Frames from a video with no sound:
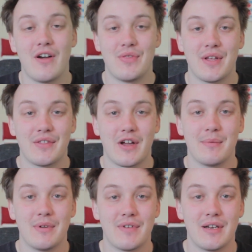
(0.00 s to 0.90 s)
I think that'd
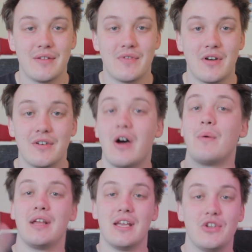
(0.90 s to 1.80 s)
be really fun. I
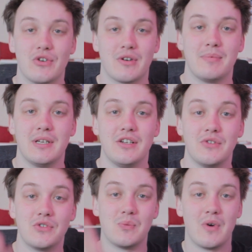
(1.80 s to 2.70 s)
want to hear your
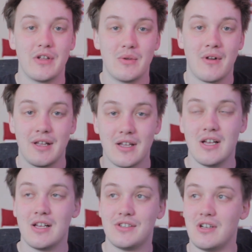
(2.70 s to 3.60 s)
opinions on why you like
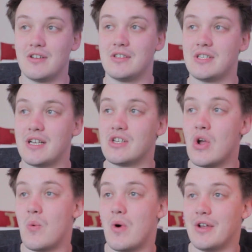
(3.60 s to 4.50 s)
certain sets,
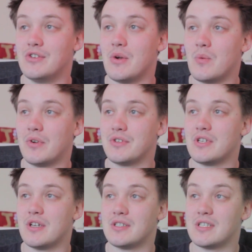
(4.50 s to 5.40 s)
why you don't want
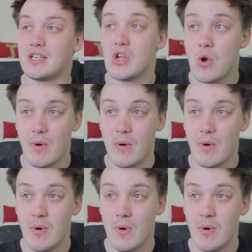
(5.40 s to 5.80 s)
certain sets,